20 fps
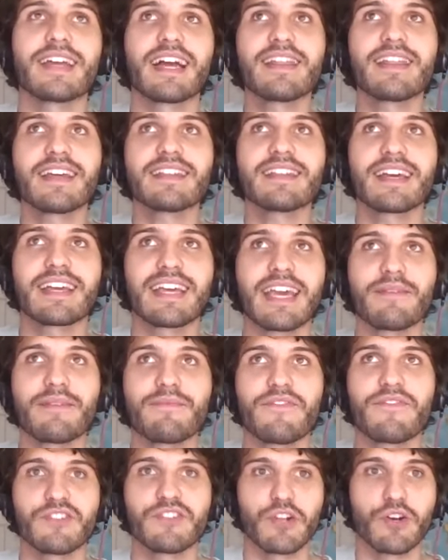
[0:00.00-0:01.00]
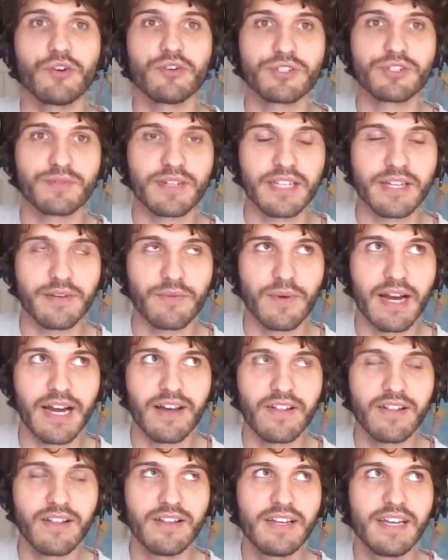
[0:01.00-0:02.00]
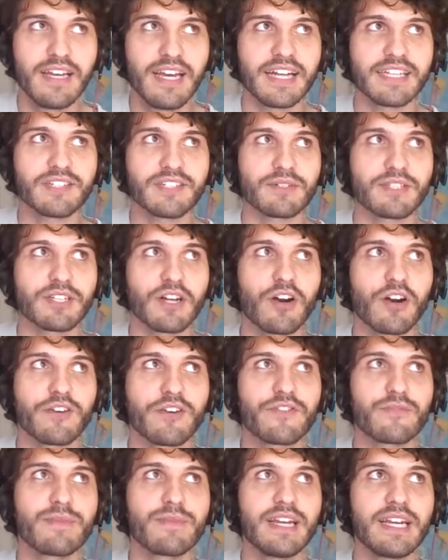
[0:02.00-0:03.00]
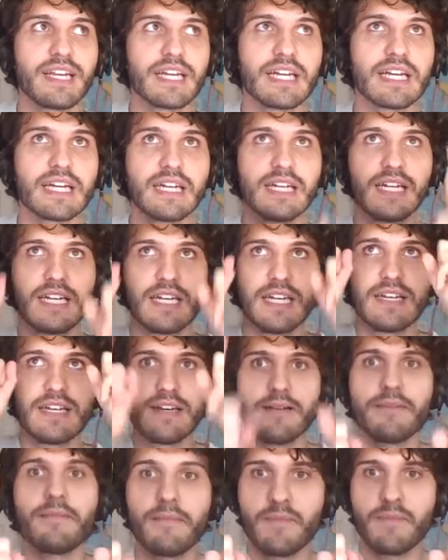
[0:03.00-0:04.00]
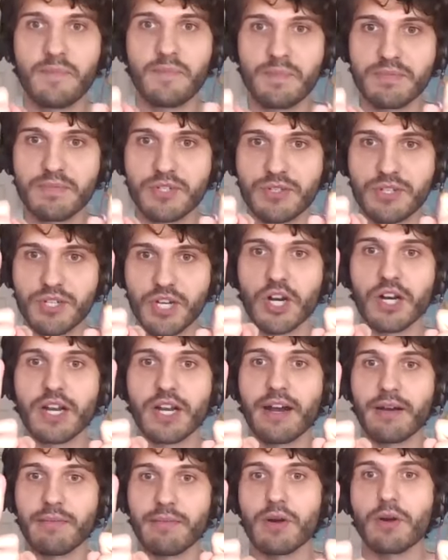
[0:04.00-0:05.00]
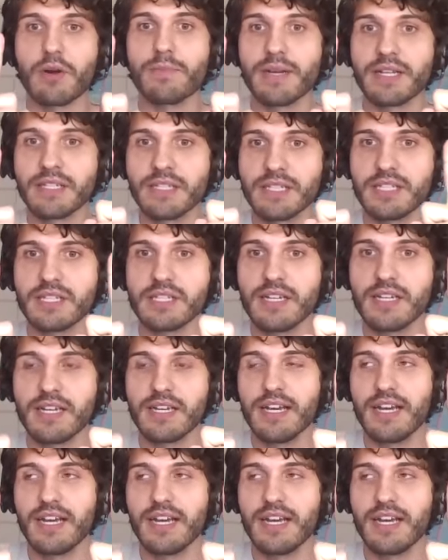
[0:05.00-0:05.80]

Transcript: I think that game flows really well, and so it's hard for me to chunk out moments.